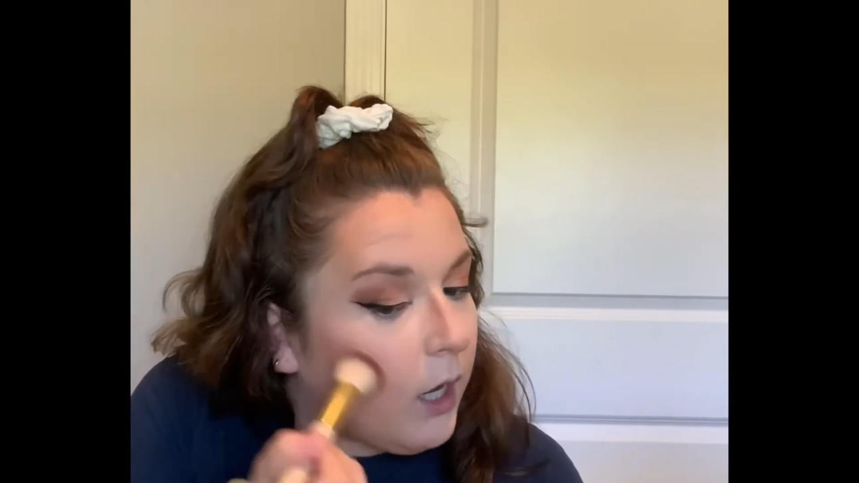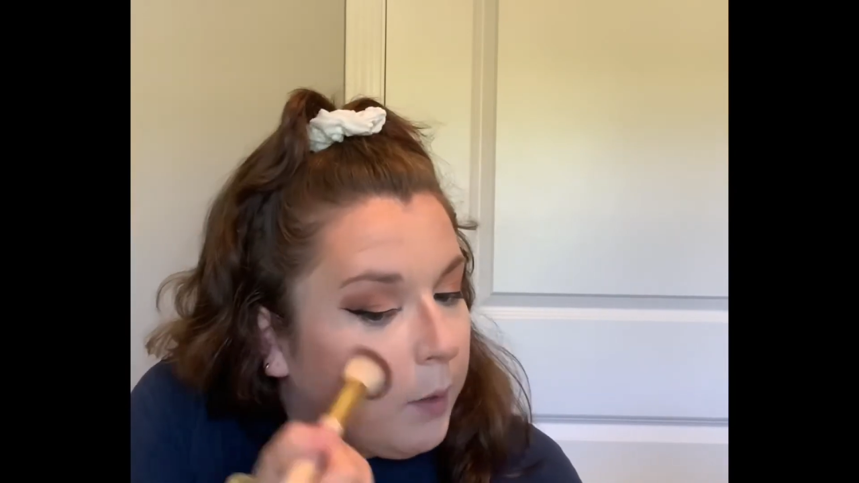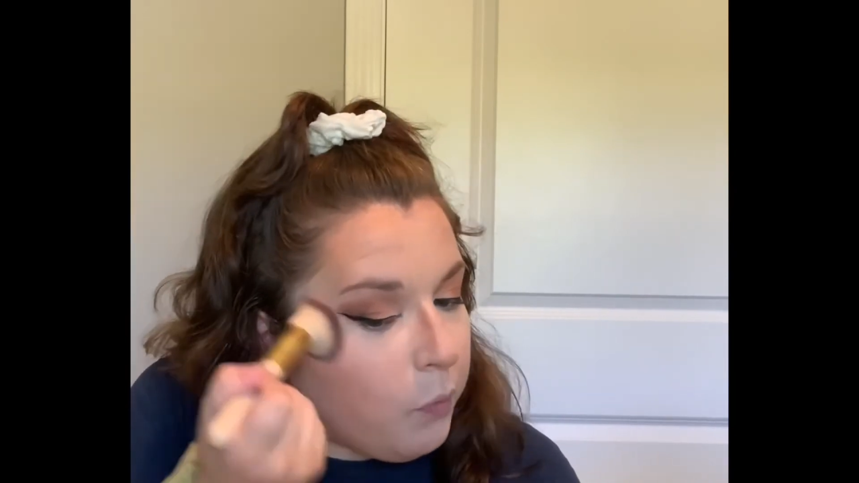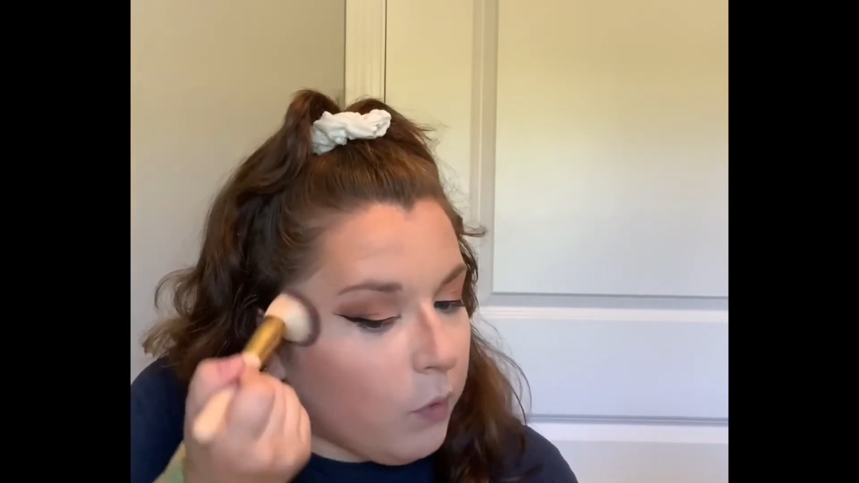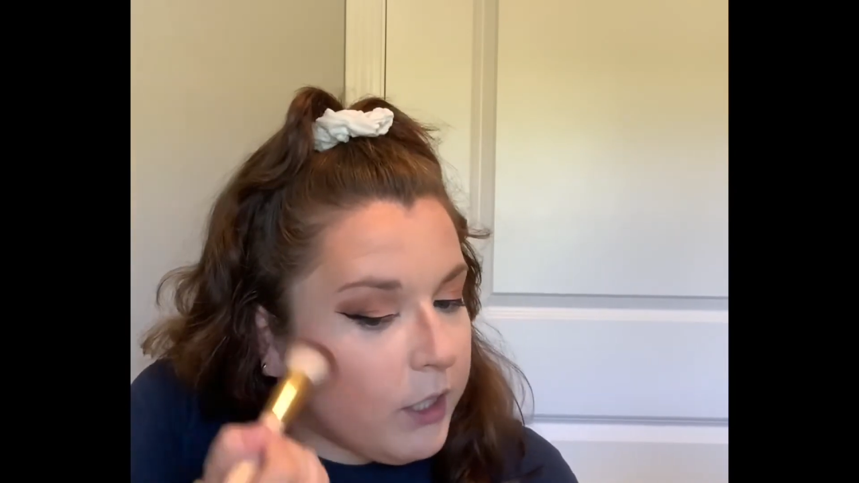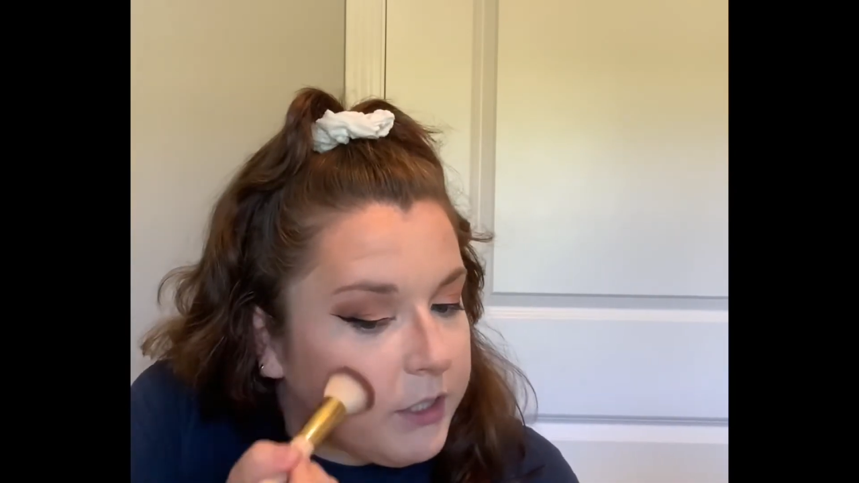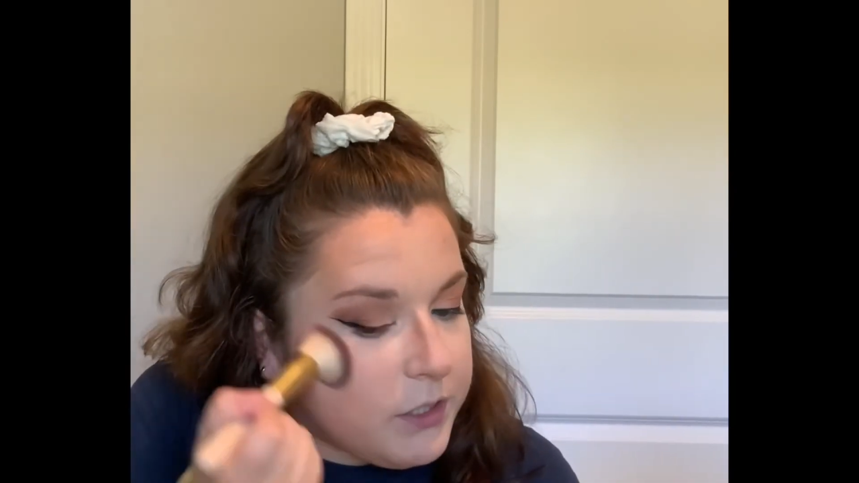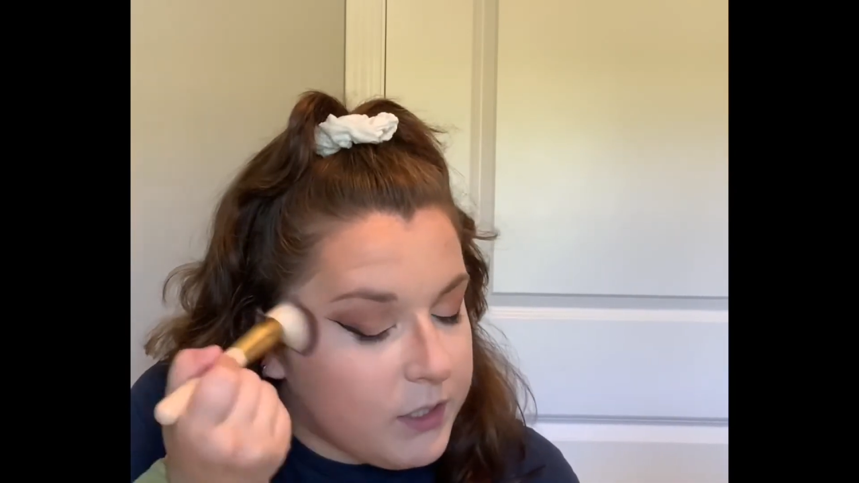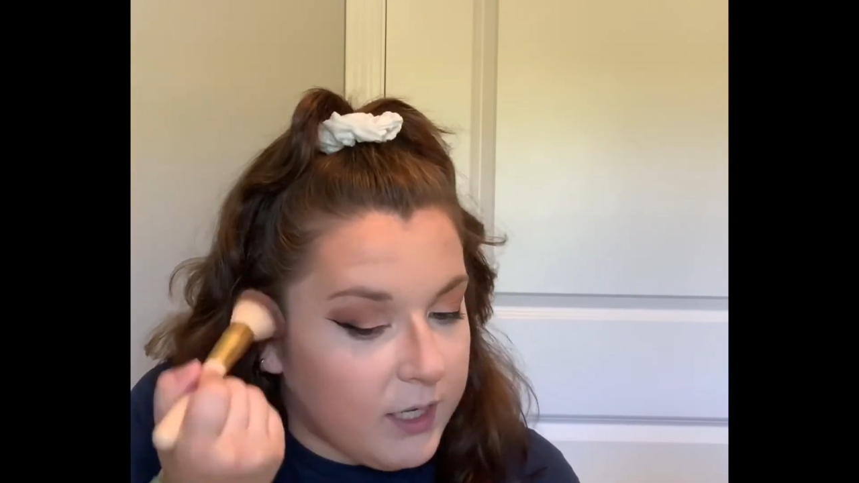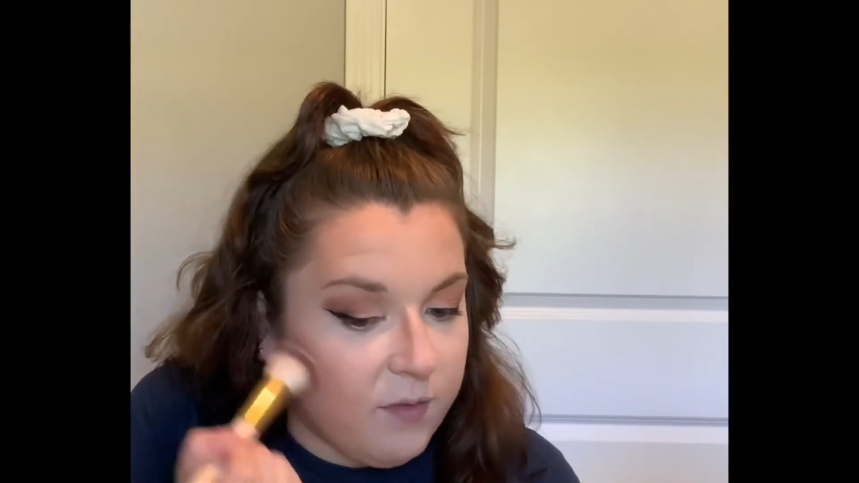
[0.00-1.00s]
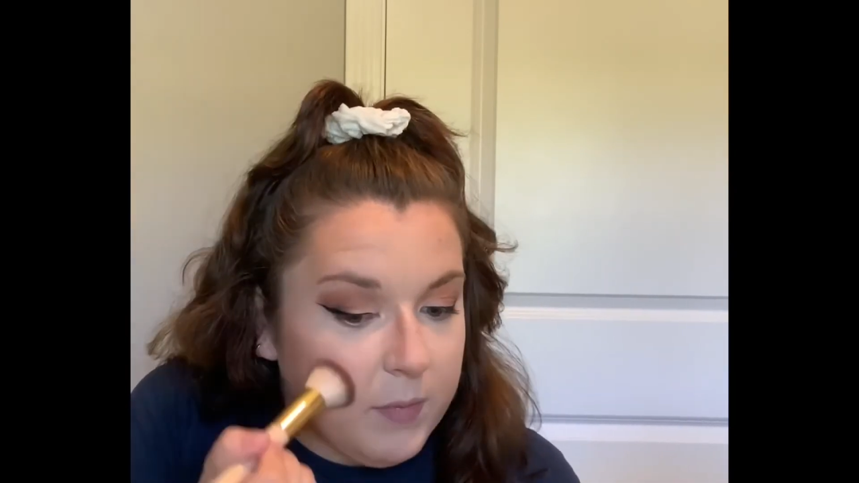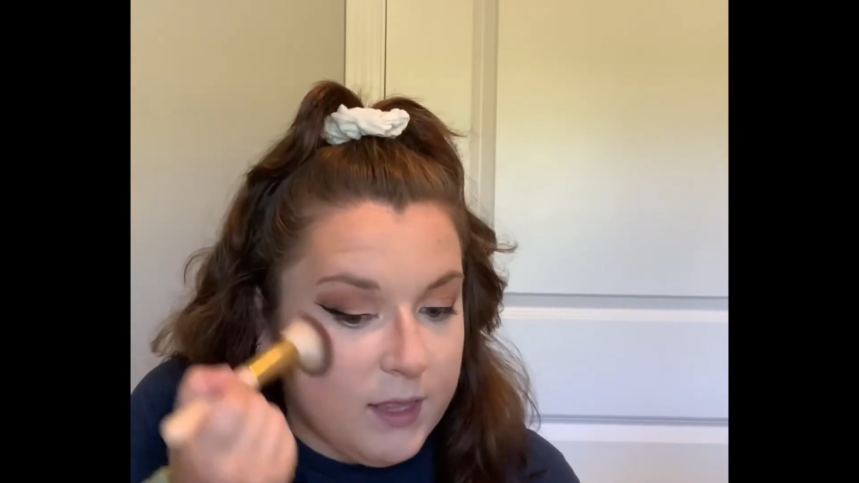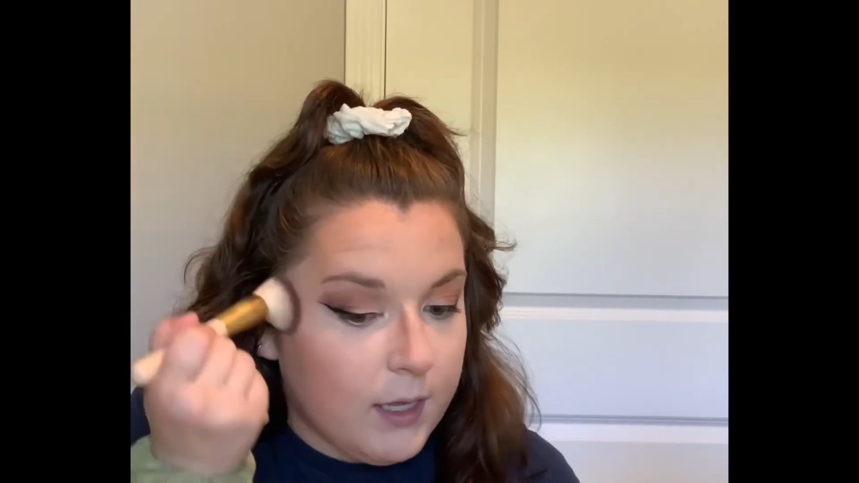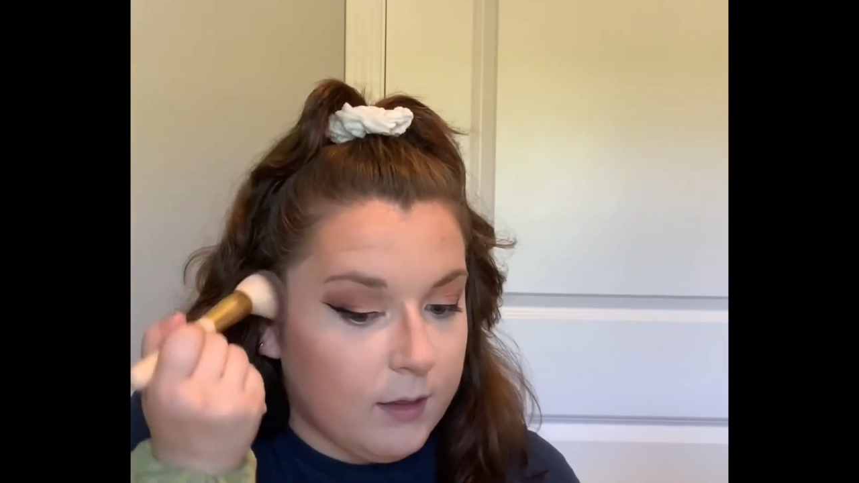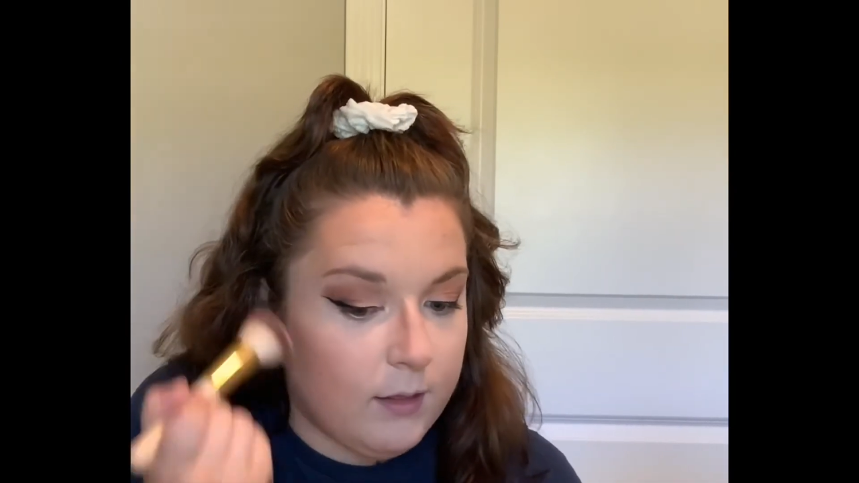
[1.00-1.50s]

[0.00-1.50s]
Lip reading: upwards to give me that